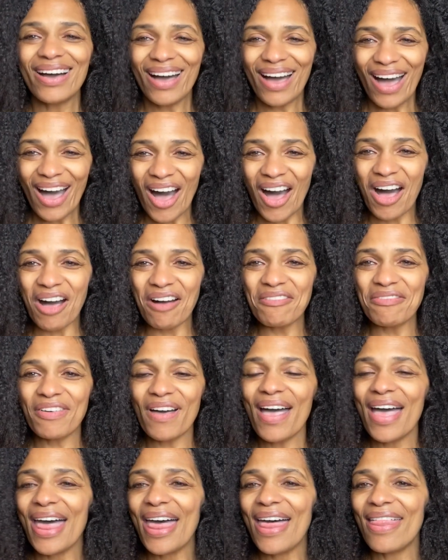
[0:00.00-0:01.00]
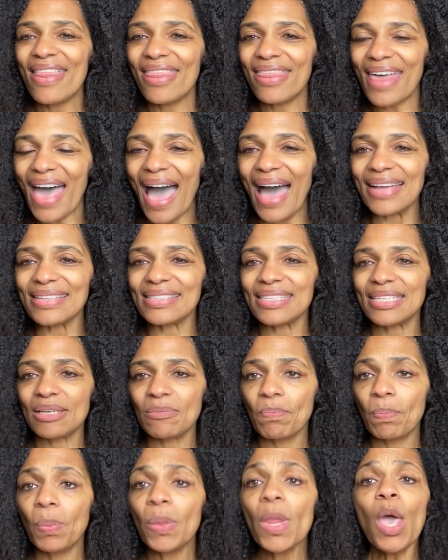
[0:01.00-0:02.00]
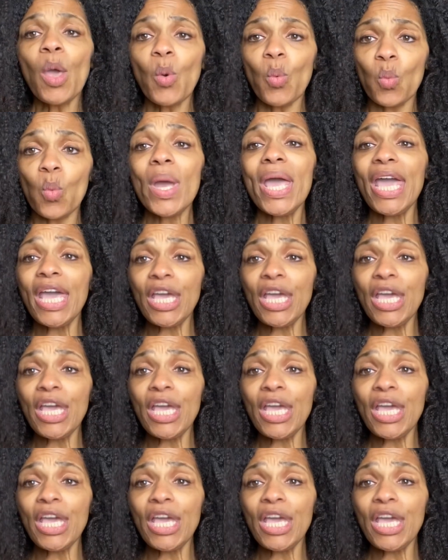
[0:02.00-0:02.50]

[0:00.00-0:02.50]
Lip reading: of that. We